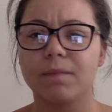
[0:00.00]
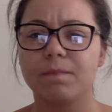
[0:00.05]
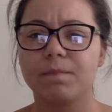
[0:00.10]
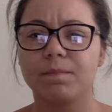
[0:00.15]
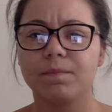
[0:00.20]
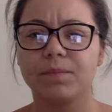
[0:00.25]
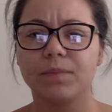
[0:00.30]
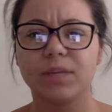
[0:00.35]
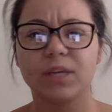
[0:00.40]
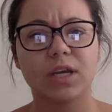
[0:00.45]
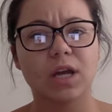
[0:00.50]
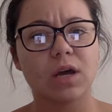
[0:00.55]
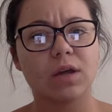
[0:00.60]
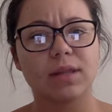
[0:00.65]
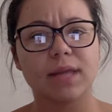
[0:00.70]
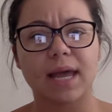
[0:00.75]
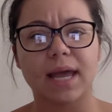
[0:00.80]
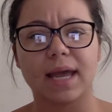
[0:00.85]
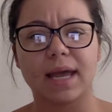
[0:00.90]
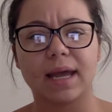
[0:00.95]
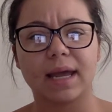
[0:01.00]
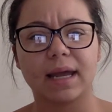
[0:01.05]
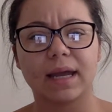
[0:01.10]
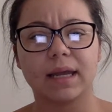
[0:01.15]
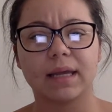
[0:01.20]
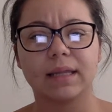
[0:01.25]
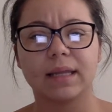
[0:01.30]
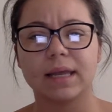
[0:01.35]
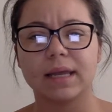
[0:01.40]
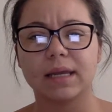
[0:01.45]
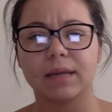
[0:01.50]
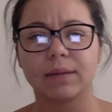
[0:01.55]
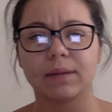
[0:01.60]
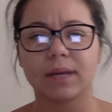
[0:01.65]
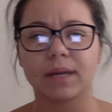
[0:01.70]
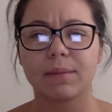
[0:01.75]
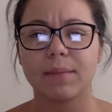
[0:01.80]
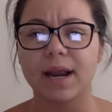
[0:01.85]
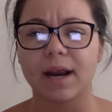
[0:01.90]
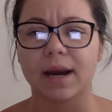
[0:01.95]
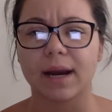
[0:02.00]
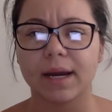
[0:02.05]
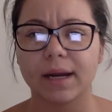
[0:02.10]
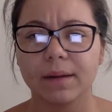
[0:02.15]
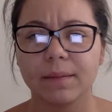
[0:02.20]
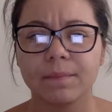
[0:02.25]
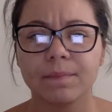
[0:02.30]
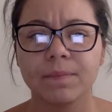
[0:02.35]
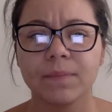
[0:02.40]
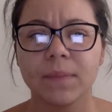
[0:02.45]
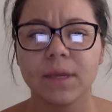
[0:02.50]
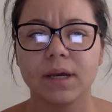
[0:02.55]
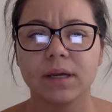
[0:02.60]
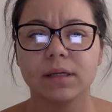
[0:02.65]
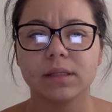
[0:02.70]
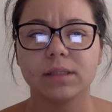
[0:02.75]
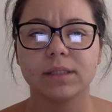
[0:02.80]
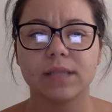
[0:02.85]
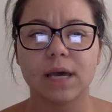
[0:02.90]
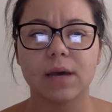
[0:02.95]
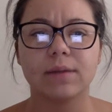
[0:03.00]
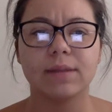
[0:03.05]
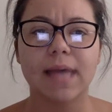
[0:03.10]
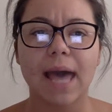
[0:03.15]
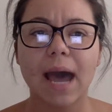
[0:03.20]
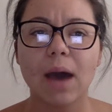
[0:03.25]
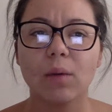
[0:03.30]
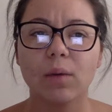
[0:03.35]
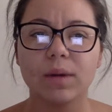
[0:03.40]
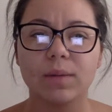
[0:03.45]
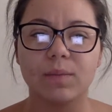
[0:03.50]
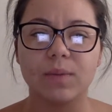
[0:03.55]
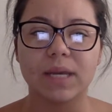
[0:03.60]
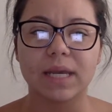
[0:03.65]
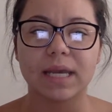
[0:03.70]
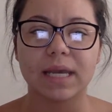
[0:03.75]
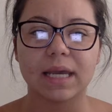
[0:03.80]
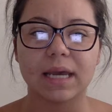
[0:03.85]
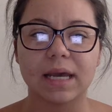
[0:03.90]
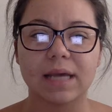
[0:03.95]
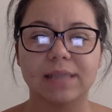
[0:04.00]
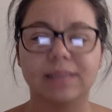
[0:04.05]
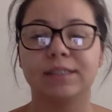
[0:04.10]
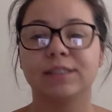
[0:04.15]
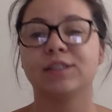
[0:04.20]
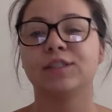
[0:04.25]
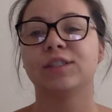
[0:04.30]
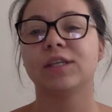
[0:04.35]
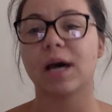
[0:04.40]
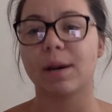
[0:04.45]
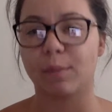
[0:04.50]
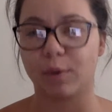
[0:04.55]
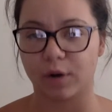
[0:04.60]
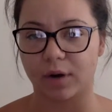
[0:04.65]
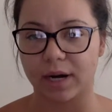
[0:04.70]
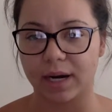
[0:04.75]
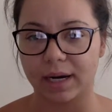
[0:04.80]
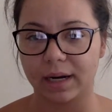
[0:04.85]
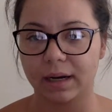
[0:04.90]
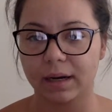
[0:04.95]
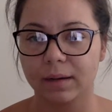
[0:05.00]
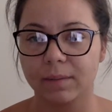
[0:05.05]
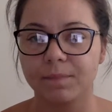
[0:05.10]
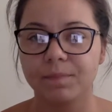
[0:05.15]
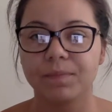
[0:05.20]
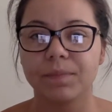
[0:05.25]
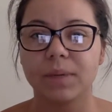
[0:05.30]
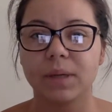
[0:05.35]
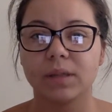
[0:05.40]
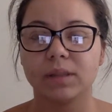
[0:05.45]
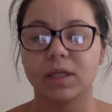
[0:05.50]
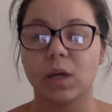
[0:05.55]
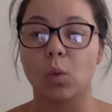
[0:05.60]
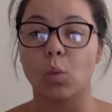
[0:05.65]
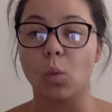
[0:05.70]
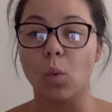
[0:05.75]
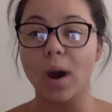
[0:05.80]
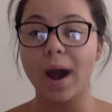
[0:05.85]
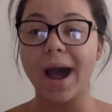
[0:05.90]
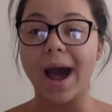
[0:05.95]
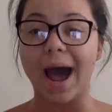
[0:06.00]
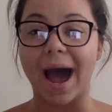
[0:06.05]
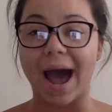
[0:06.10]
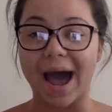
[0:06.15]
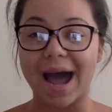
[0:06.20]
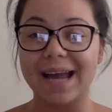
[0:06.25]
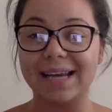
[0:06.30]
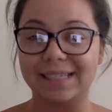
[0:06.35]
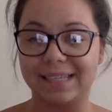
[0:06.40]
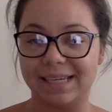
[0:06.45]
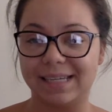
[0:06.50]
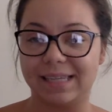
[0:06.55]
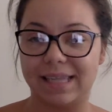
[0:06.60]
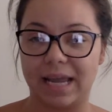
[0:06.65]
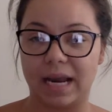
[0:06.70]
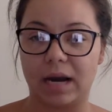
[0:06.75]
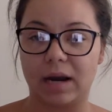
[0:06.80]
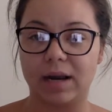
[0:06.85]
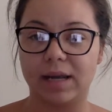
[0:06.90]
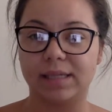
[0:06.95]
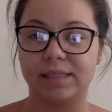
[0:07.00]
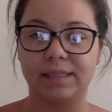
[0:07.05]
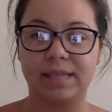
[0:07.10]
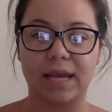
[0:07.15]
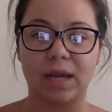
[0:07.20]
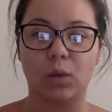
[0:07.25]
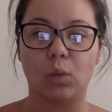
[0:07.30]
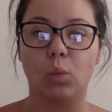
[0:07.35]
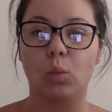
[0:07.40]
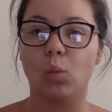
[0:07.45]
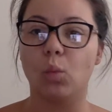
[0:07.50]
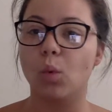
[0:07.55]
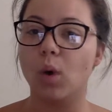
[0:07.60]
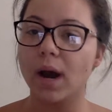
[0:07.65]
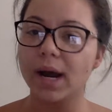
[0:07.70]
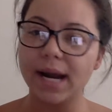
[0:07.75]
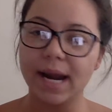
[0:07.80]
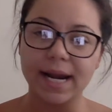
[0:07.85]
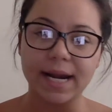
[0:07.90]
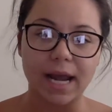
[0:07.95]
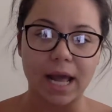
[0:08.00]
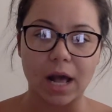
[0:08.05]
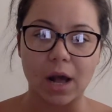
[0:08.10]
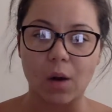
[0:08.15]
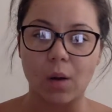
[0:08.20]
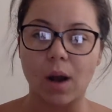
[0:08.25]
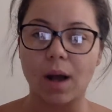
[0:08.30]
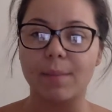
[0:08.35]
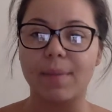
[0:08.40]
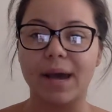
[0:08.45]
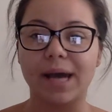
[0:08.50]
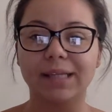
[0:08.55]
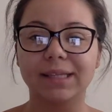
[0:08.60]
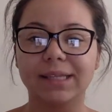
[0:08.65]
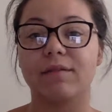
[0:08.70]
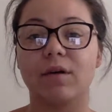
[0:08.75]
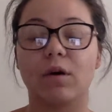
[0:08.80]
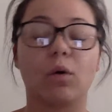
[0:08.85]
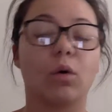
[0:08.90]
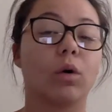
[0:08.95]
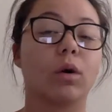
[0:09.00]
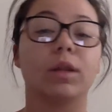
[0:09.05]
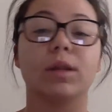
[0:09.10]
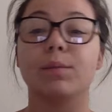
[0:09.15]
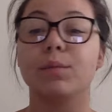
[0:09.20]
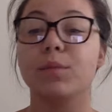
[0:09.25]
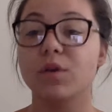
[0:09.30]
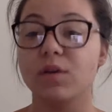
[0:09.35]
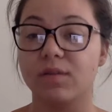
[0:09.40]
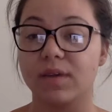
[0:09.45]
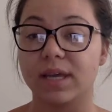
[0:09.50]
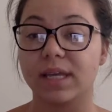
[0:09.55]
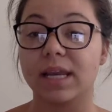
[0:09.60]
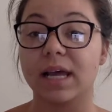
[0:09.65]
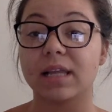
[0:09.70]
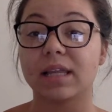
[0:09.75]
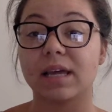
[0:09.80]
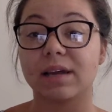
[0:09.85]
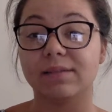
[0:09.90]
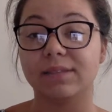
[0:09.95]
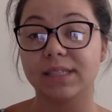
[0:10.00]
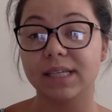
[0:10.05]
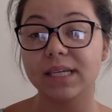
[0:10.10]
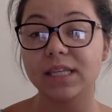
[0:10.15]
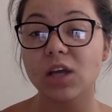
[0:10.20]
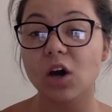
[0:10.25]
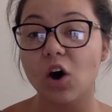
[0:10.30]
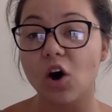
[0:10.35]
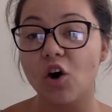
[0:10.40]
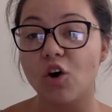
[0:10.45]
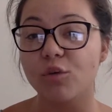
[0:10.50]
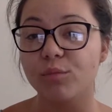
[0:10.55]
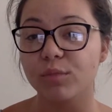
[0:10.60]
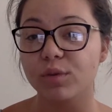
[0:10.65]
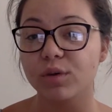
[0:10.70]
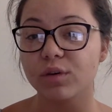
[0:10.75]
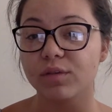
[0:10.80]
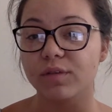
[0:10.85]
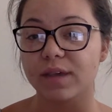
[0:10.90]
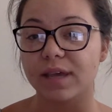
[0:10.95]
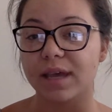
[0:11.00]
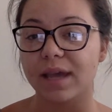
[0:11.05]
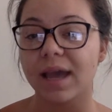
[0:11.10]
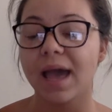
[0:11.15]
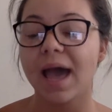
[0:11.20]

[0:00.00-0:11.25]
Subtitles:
they end up getting married. So that would be a summary. So what I did there is take what I know about the movie. Now that I've seen the whole movie,